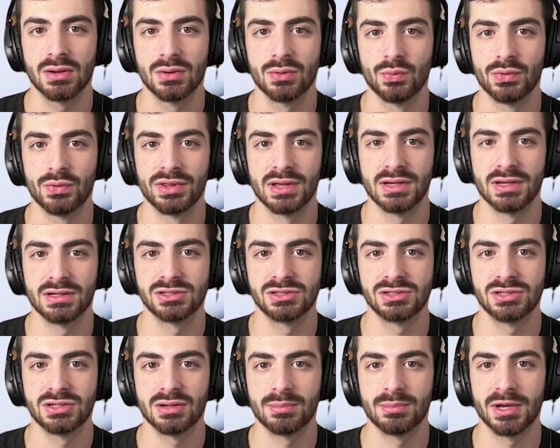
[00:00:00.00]
with
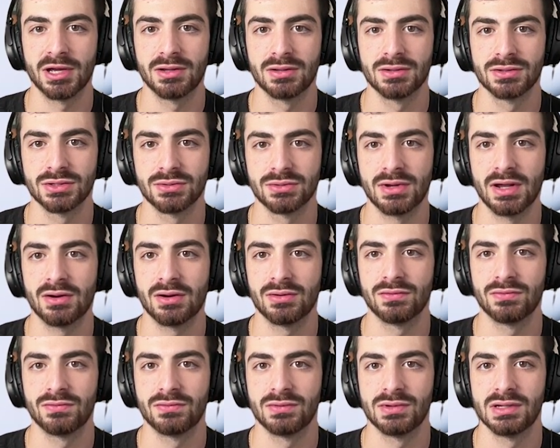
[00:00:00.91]
HTML. So now
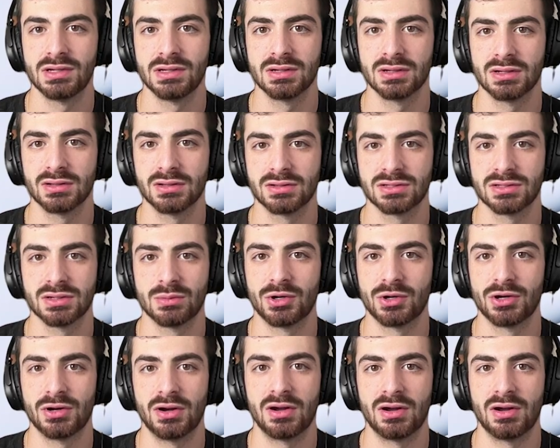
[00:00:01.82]
if we click somewhere